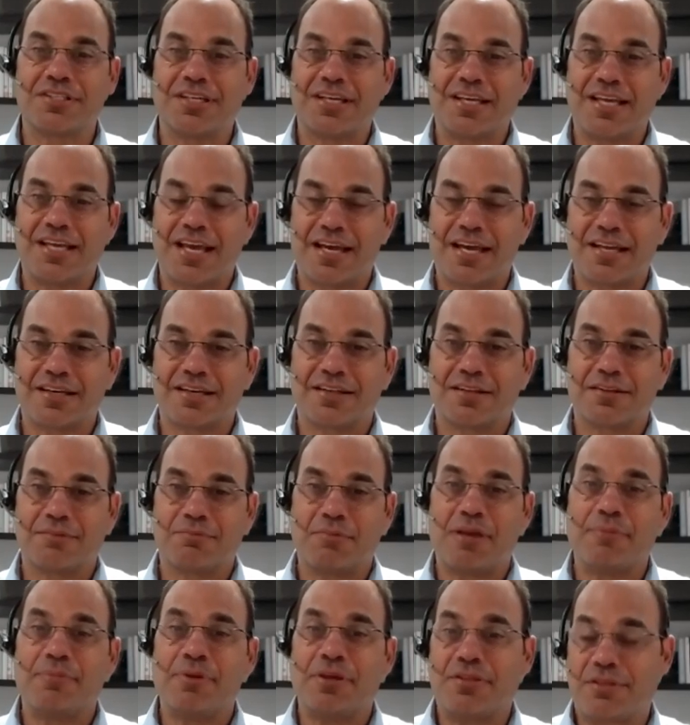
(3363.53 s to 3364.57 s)
is to get
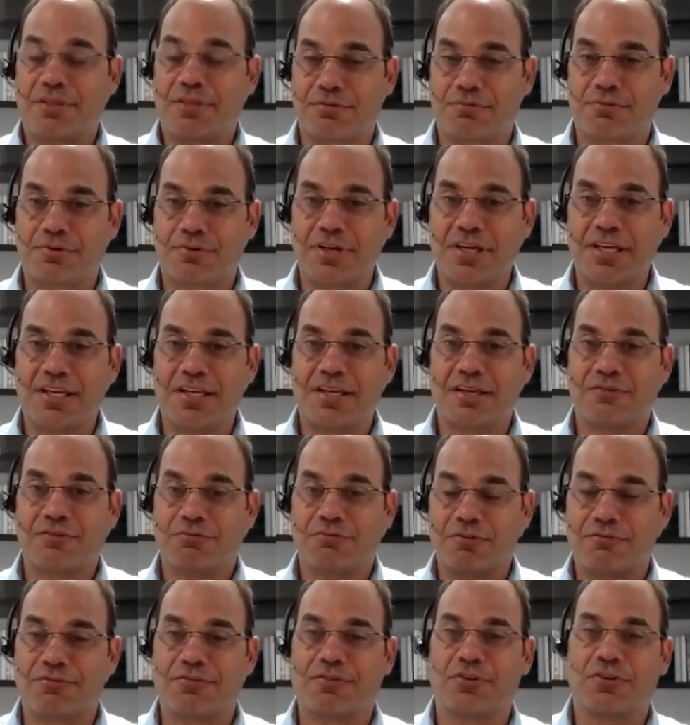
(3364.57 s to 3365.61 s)
maybe three
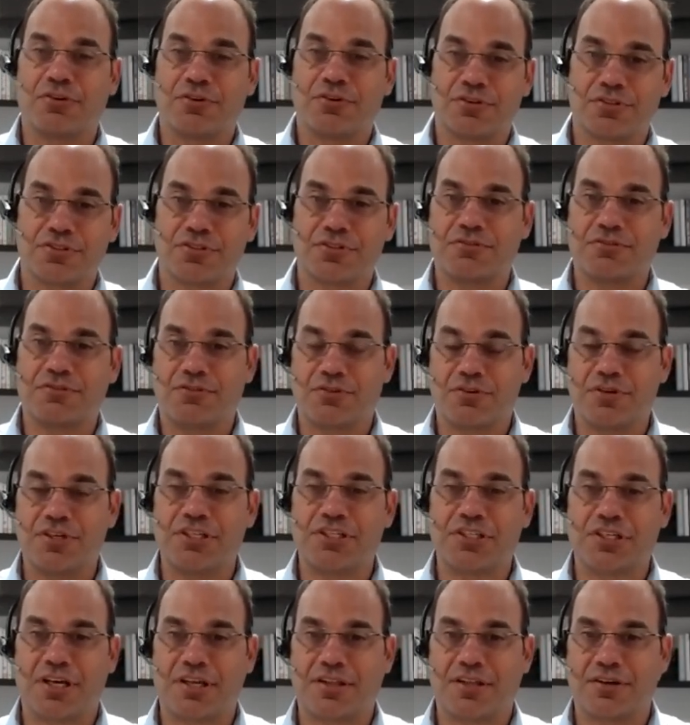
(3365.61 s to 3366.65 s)
referrals for
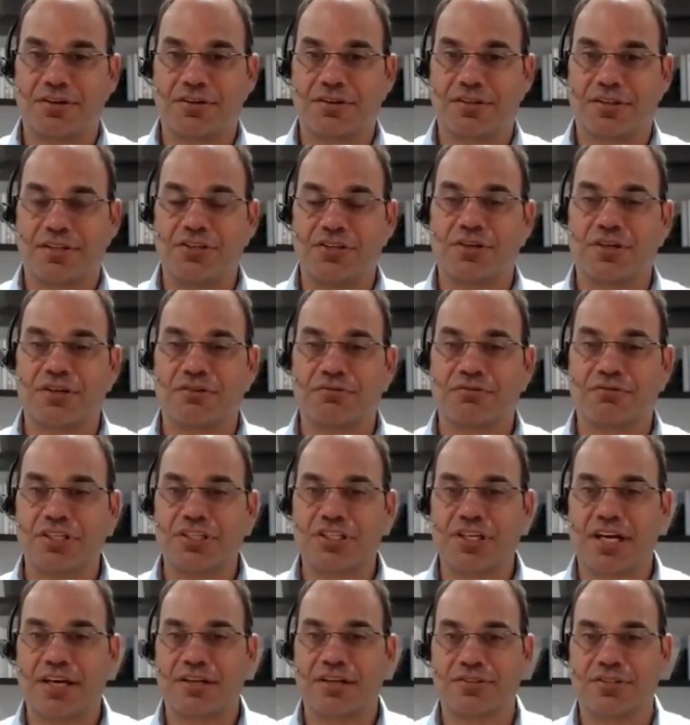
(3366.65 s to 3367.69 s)
each other that you can
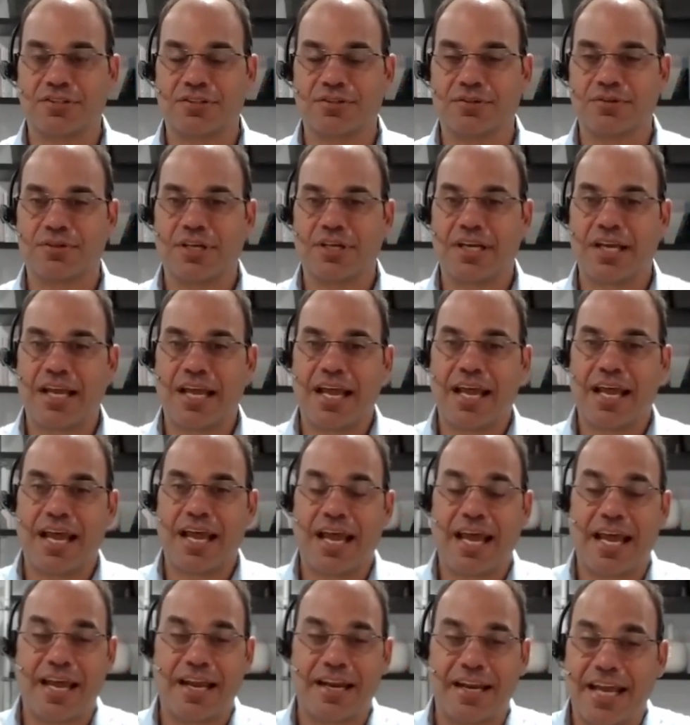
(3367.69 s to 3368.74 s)
reach out to.
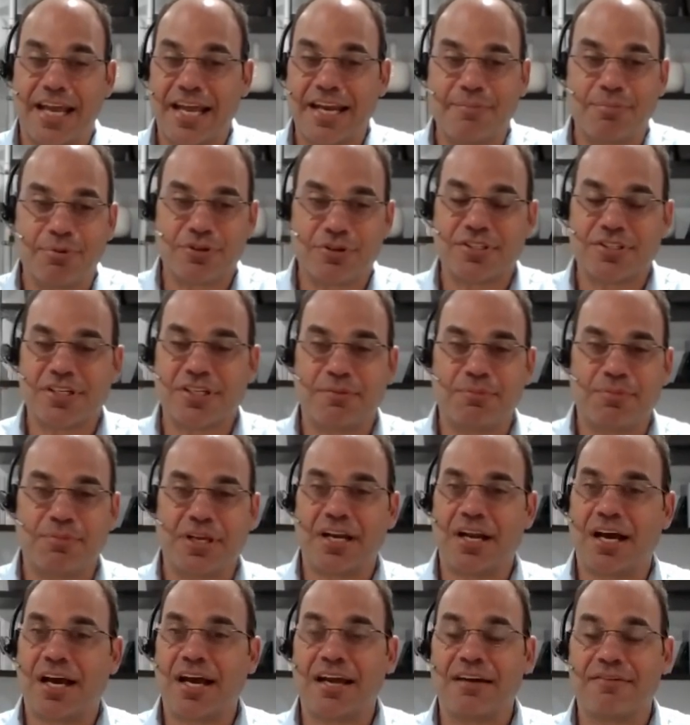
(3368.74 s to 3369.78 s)
And any person in
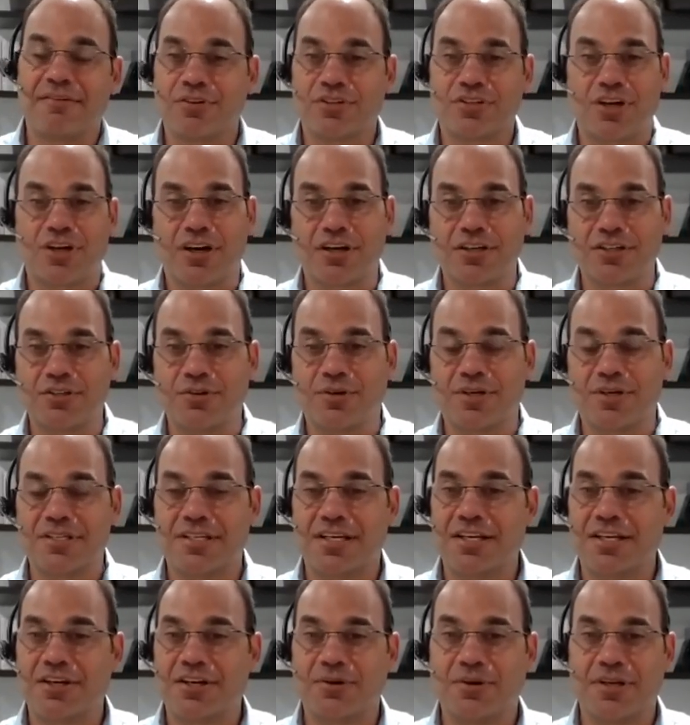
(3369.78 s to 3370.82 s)
BNI I ever talked to, I
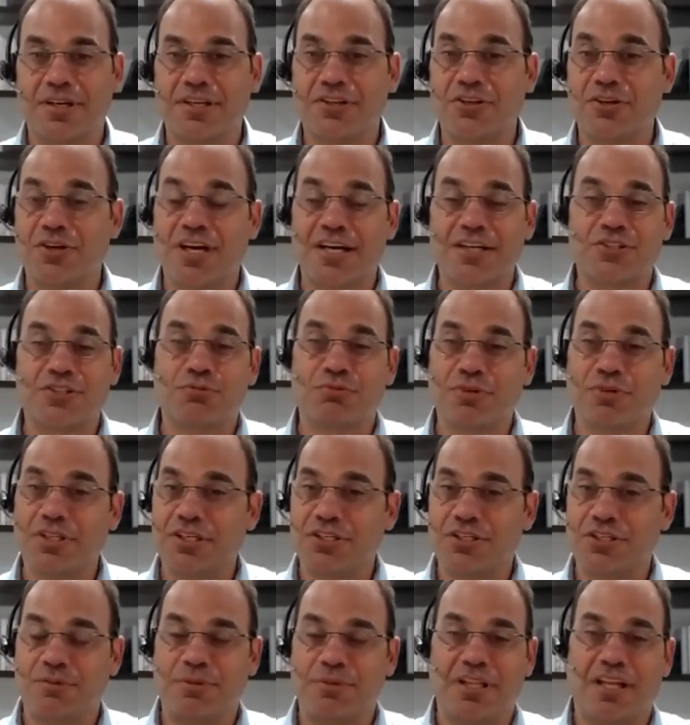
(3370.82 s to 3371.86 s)
say, you know what, you guys
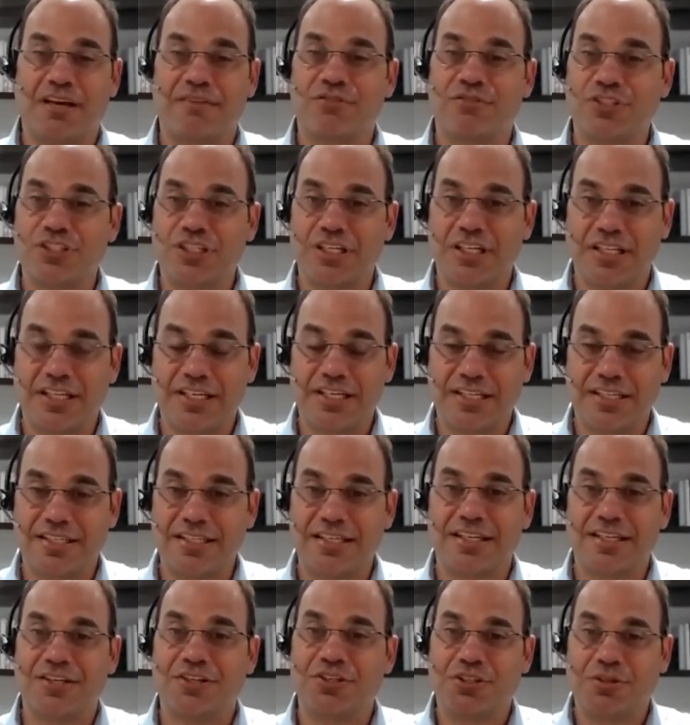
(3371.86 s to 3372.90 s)
really should be leveraging
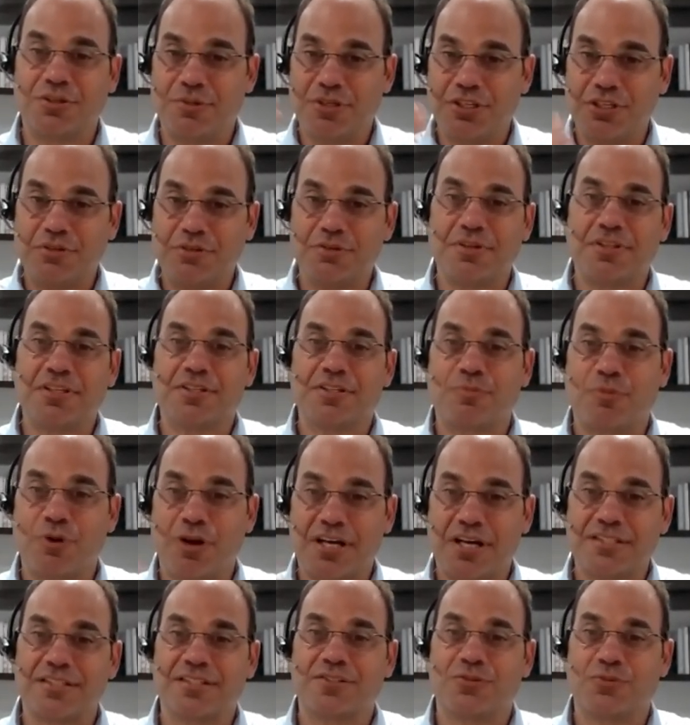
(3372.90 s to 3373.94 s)
LinkedIn. You should be doing this
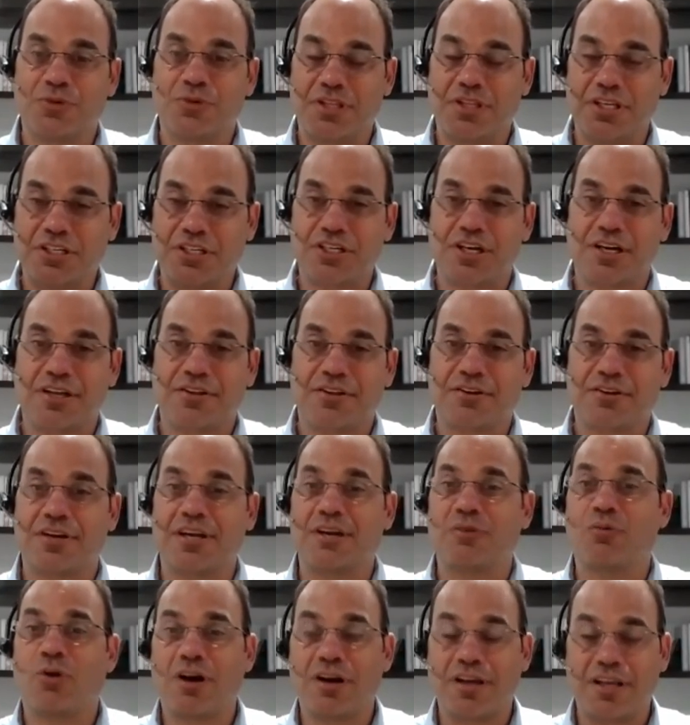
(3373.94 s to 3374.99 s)
process with each other
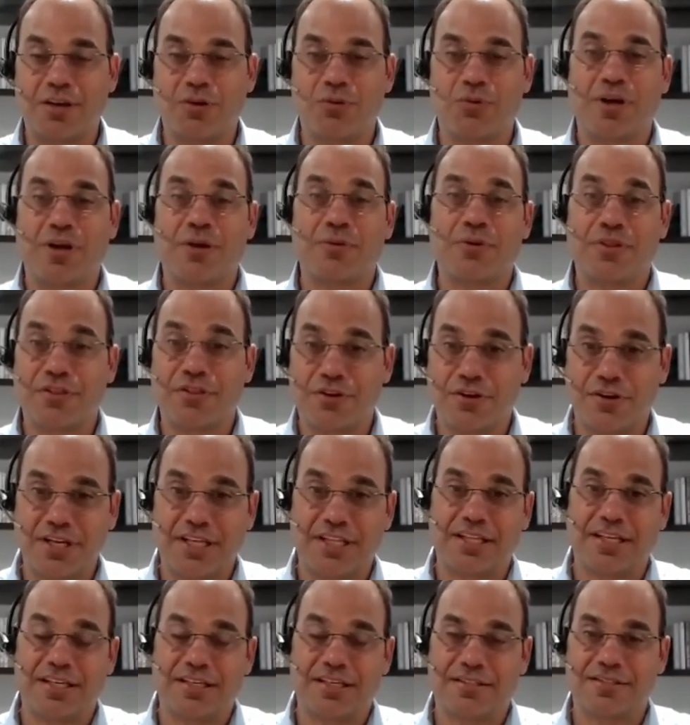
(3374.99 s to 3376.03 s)
and walking away with
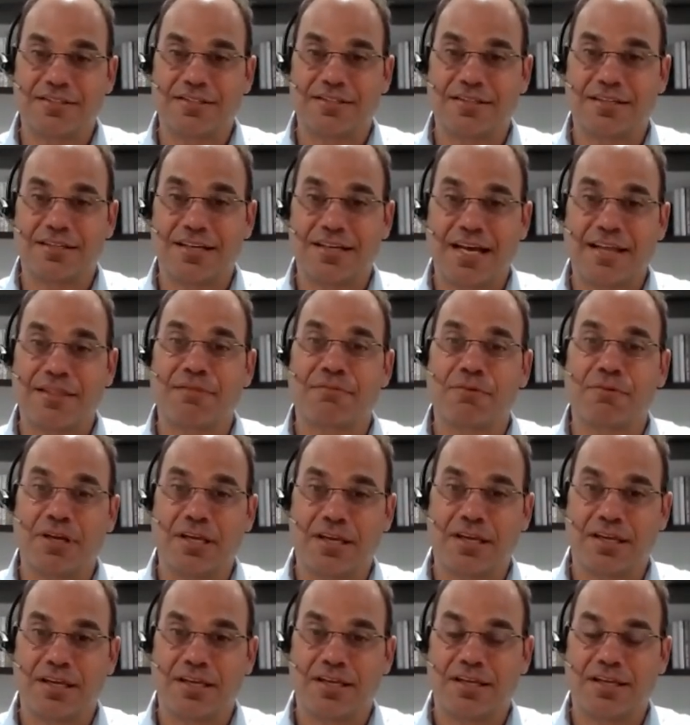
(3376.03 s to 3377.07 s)
30 leads, not
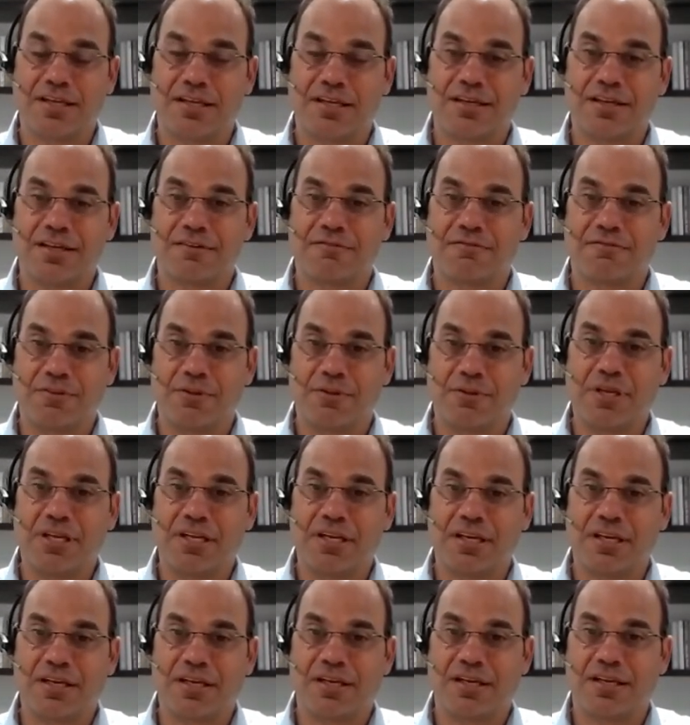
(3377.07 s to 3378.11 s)
three from the
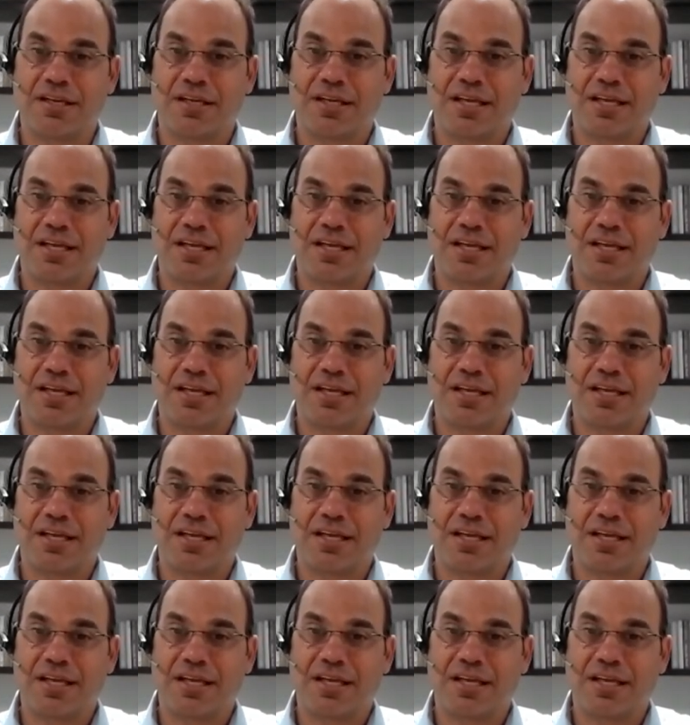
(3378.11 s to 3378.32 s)
meeting.